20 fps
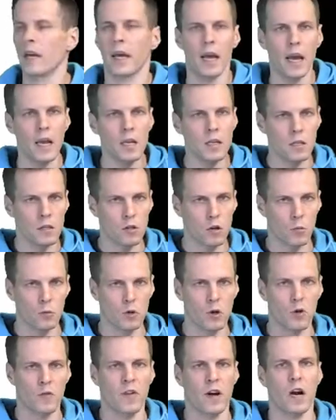age is
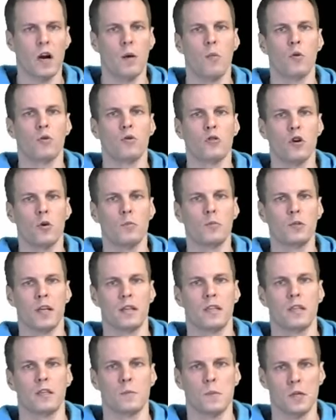observed variable, job
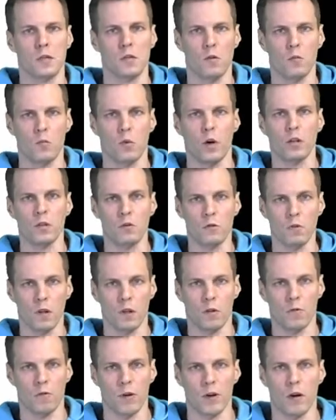satisfaction 1, 2,
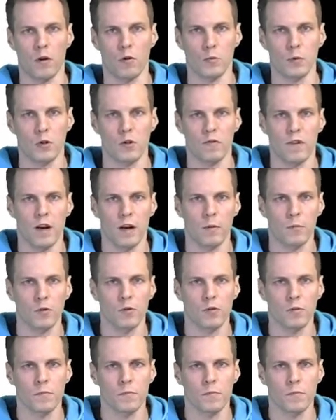and 3 are observed variables.